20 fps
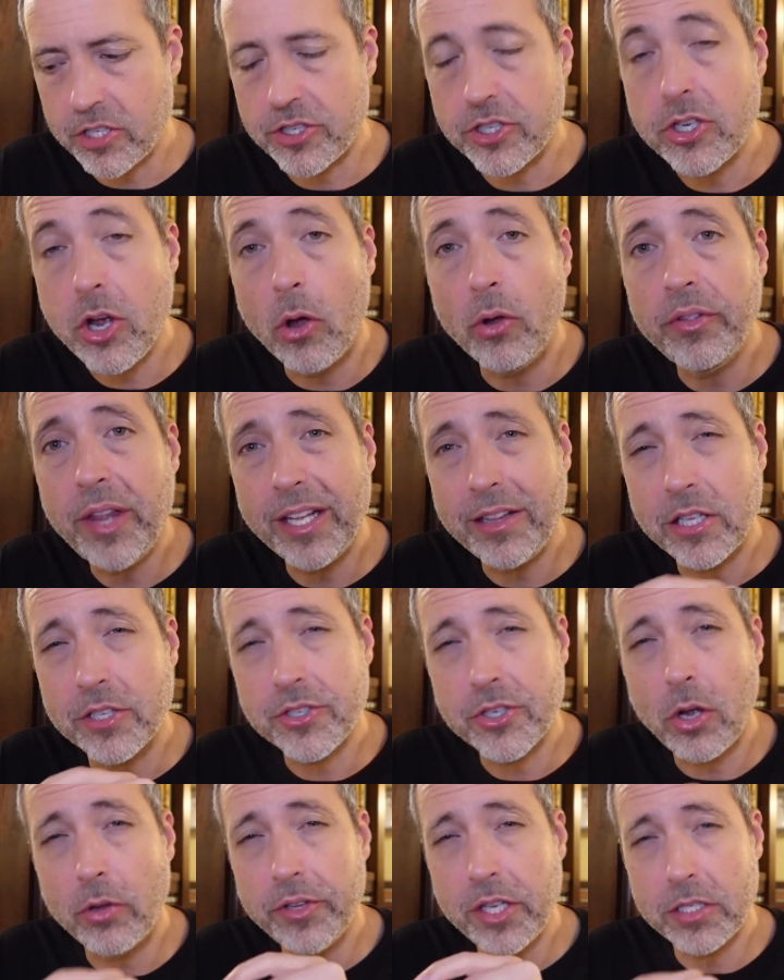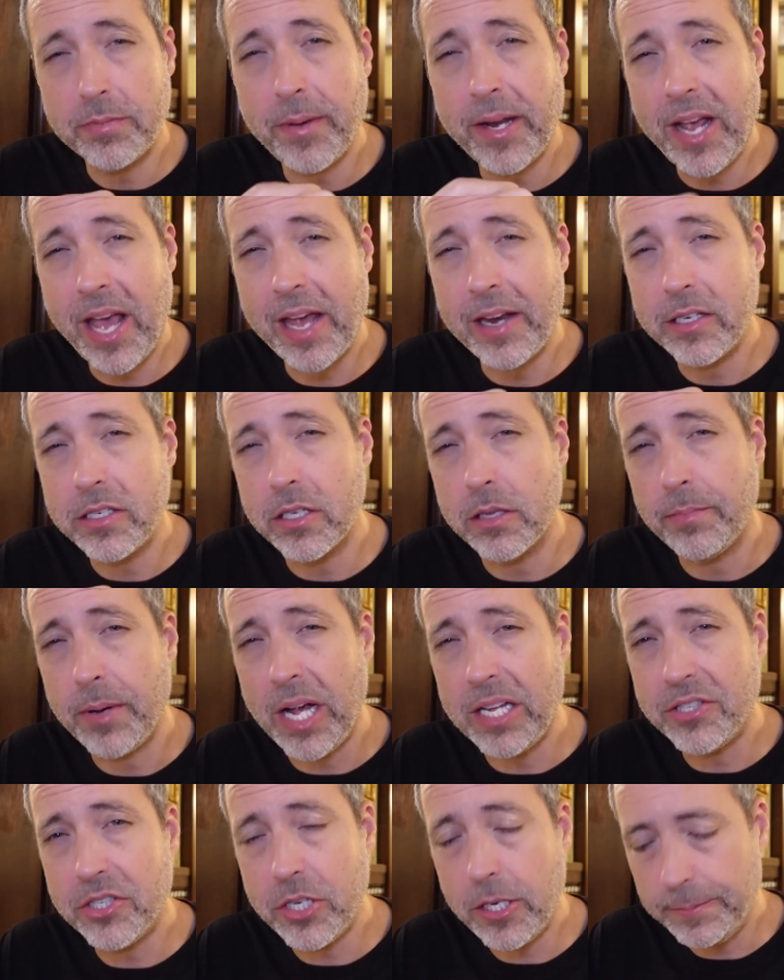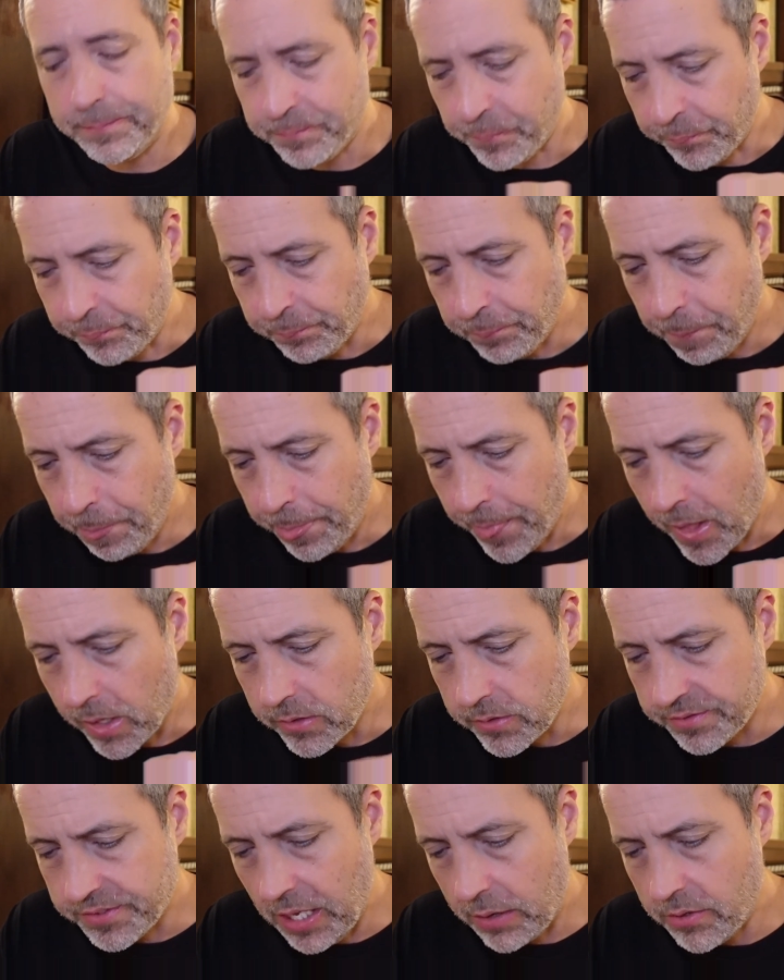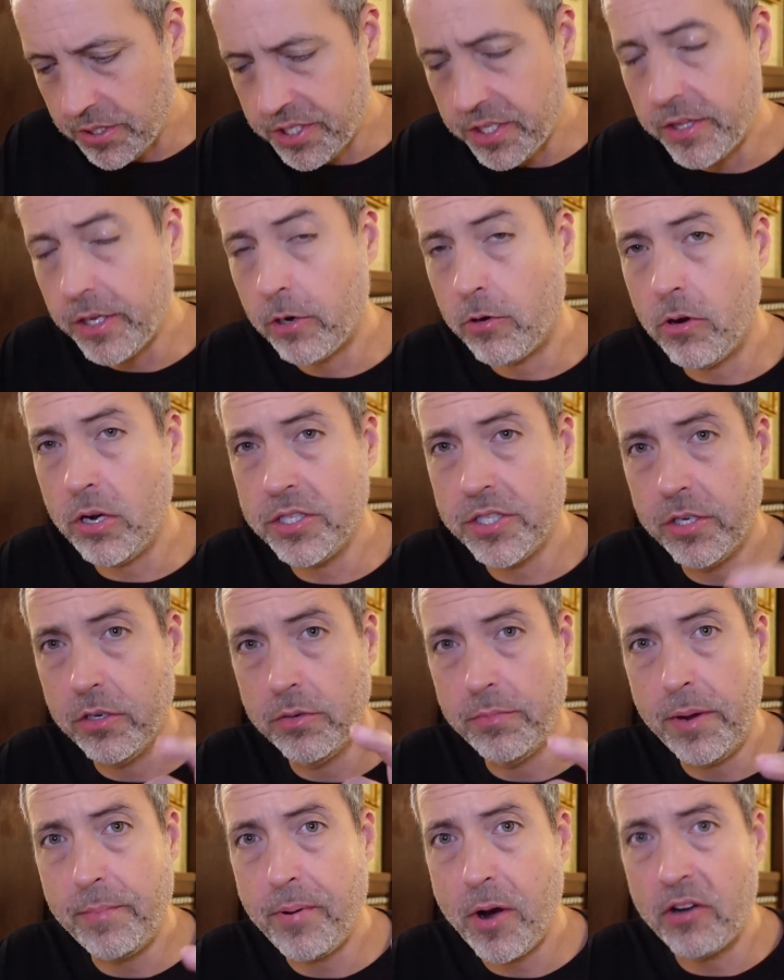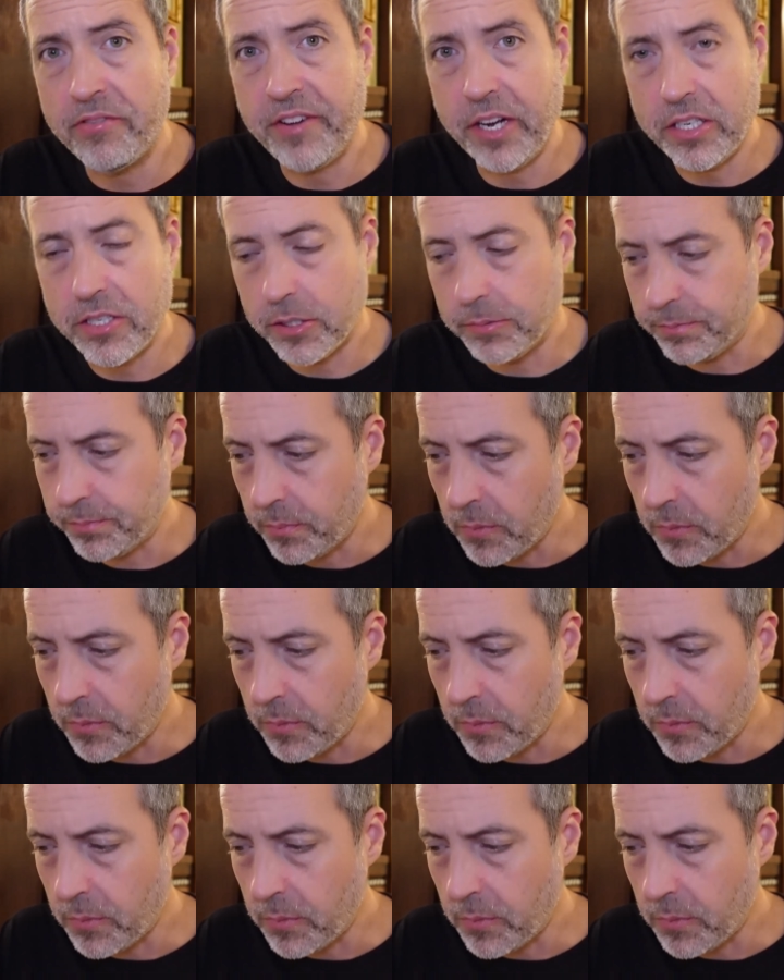salt that's been added to the pasta, if that was in the crust, it would be perfect.